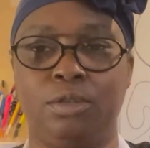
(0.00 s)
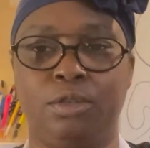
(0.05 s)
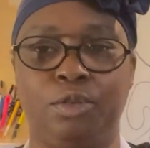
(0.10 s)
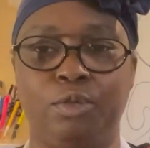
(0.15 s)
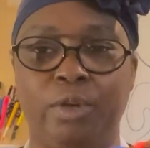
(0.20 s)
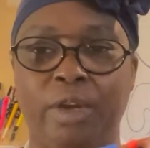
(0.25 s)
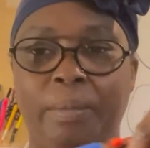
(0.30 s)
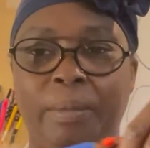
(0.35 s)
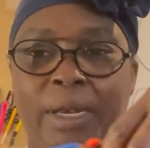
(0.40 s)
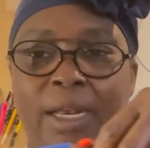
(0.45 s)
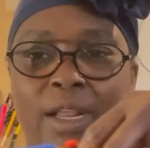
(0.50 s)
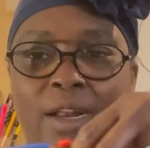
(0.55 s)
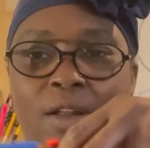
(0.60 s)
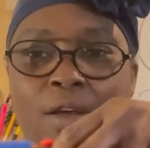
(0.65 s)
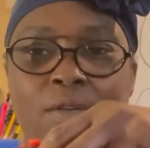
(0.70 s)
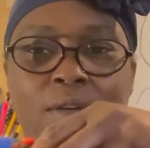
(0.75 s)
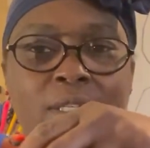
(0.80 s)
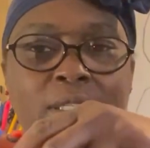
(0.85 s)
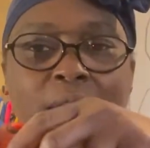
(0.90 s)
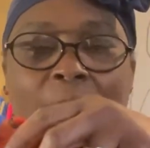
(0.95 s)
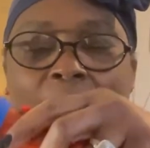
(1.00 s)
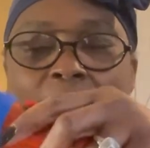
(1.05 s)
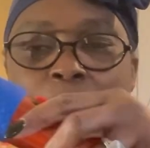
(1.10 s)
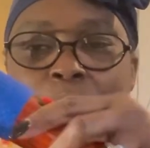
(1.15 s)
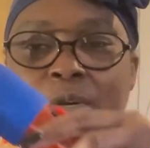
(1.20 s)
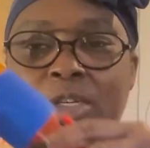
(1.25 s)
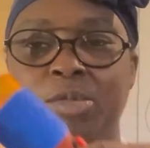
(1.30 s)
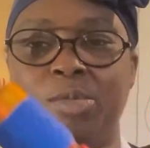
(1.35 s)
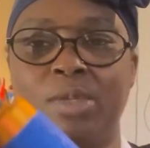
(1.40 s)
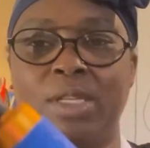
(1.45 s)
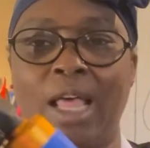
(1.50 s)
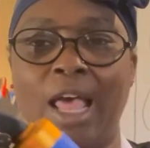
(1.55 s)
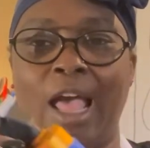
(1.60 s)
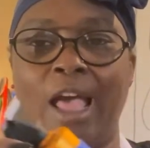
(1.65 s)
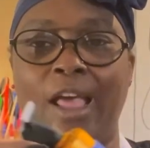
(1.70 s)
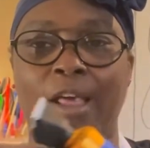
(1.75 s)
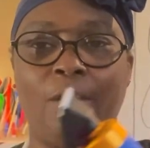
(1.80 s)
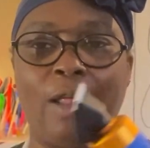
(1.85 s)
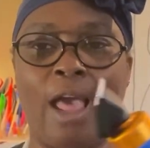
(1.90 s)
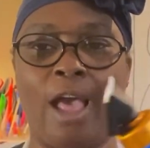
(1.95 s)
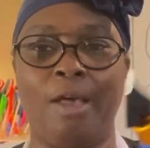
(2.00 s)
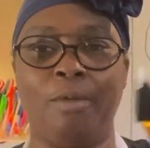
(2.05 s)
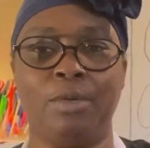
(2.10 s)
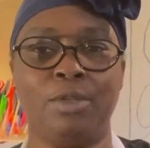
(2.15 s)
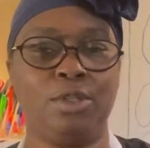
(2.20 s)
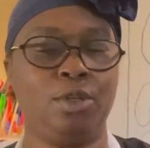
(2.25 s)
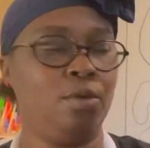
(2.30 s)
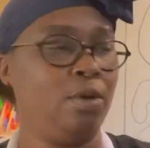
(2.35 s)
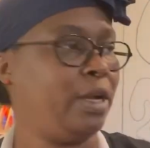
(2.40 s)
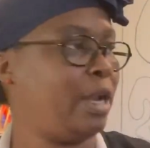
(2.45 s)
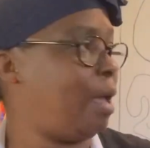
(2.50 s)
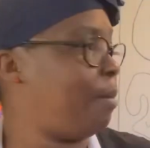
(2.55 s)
trimming it on the side, which was I was doing,